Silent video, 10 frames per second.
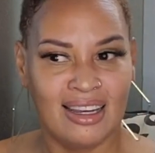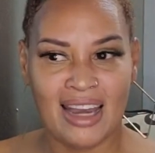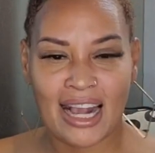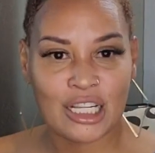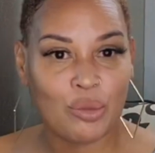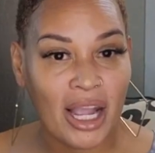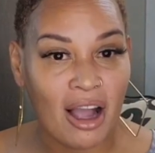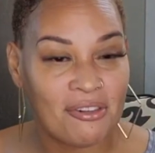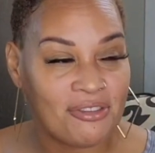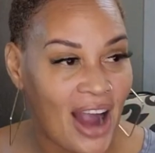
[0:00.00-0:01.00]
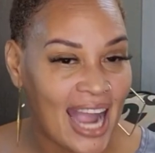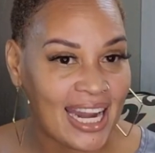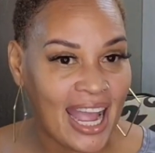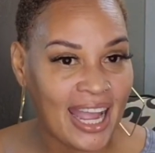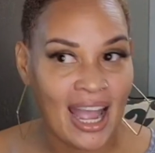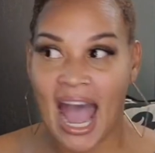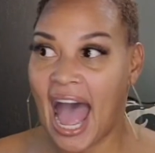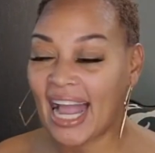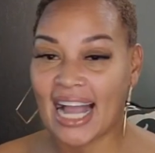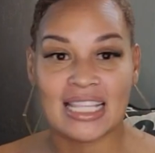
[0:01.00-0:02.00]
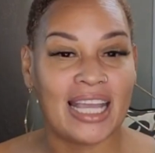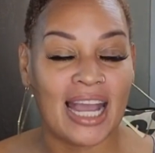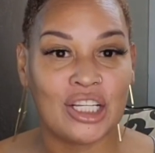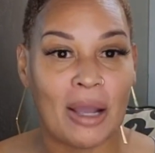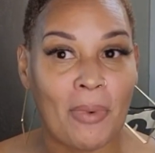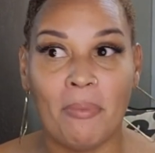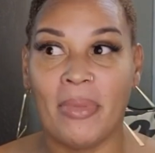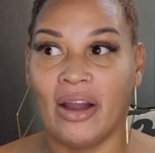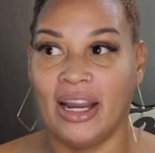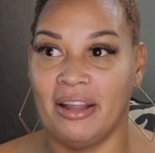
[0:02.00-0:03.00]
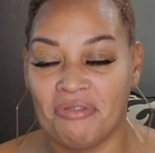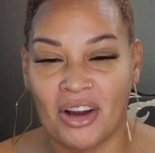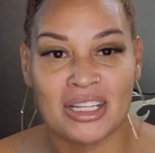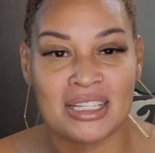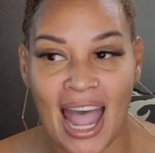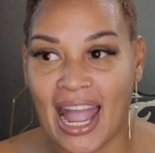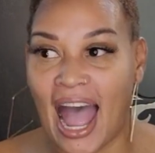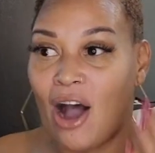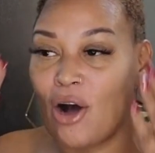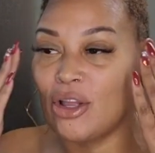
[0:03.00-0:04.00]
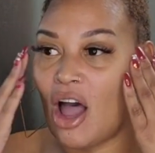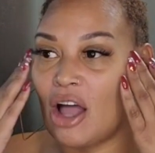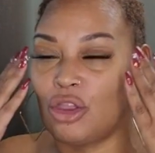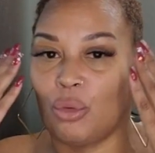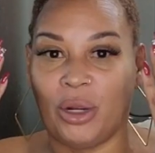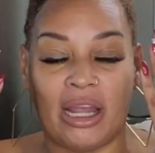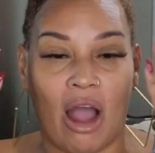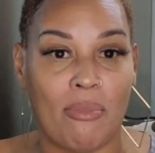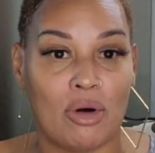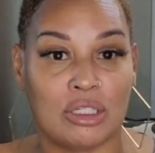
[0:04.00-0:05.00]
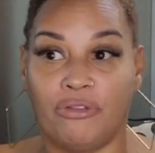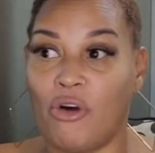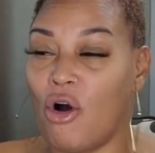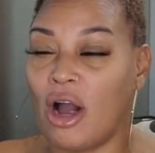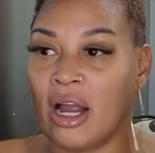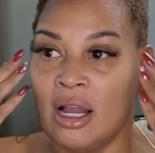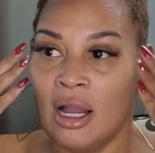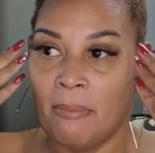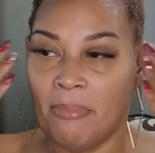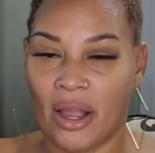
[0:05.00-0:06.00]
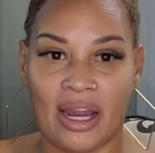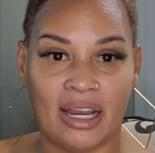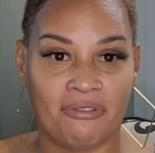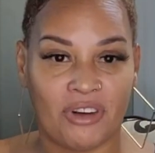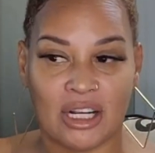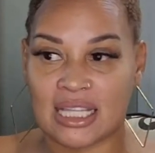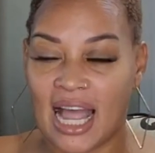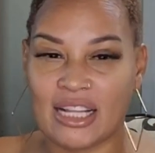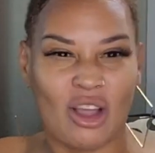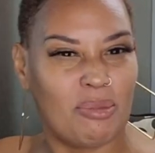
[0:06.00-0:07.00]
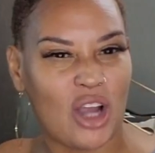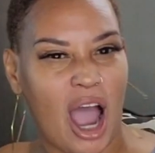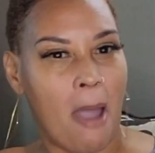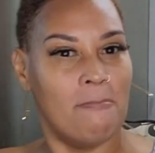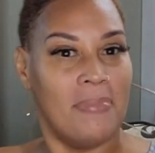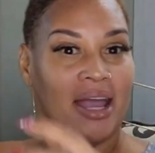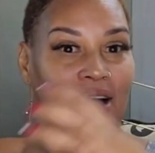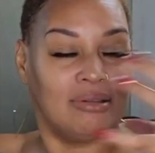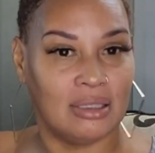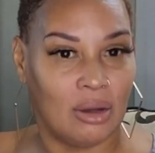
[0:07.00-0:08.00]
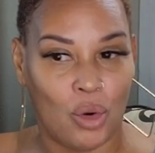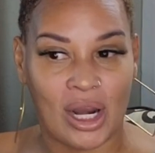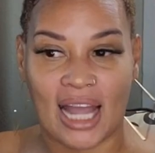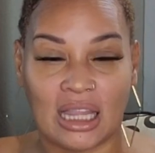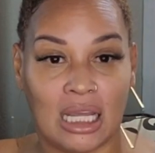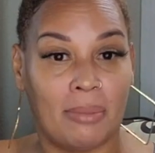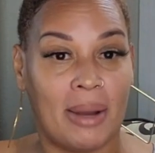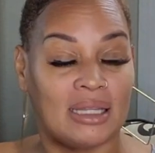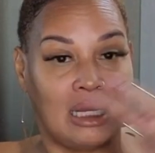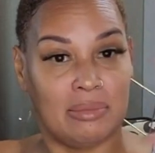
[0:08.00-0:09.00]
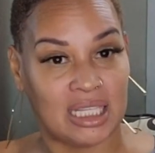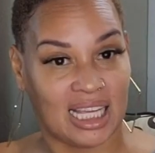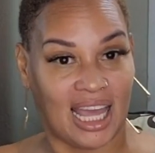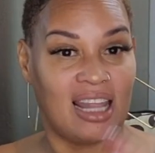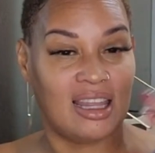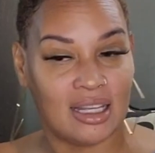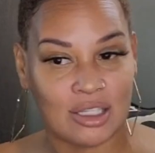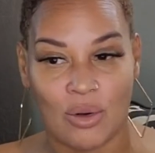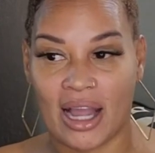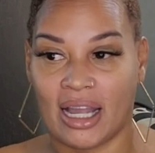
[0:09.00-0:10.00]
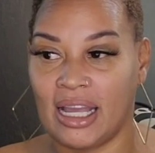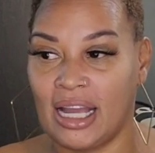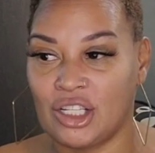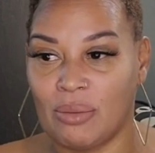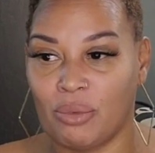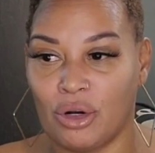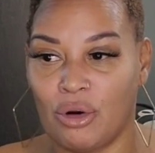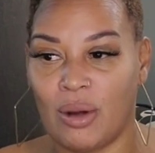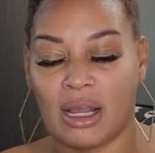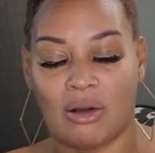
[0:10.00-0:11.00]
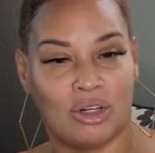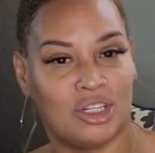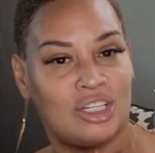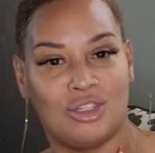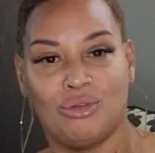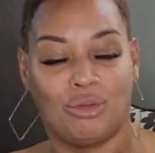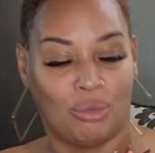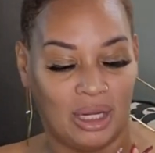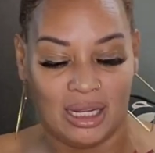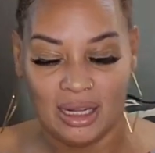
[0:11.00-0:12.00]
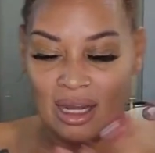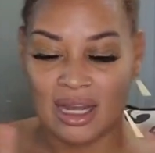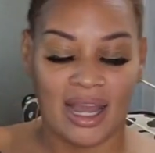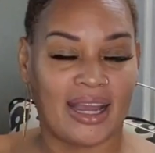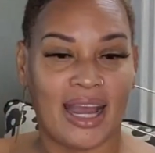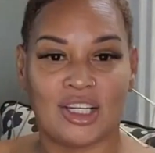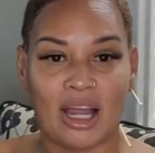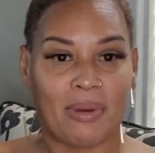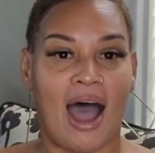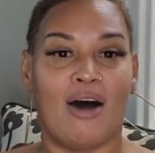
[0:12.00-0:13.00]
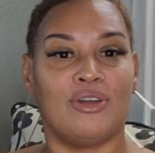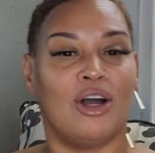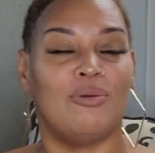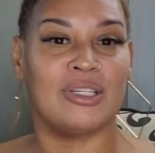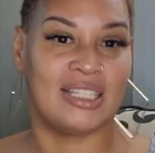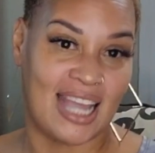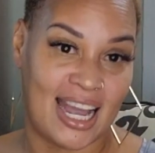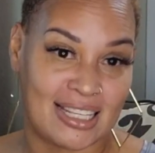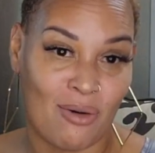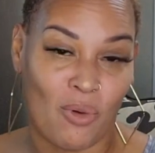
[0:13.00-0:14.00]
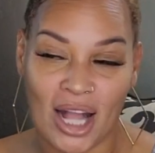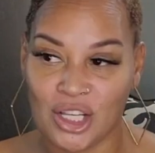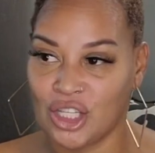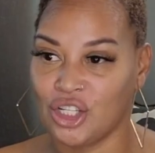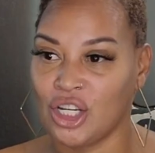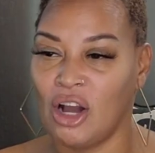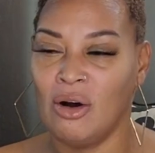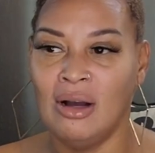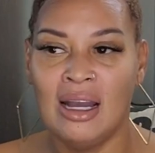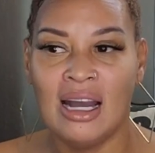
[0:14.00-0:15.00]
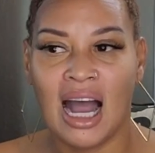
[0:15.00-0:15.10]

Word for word: Next week on Friday, I got to catch up on Married at First Sight. I owe y'all three, almost four Married at First Sight. So I'm going to try and meld what I think about them together so I can catch up real quick or just do three and catch up. I don't know. We'll see as I watch the show.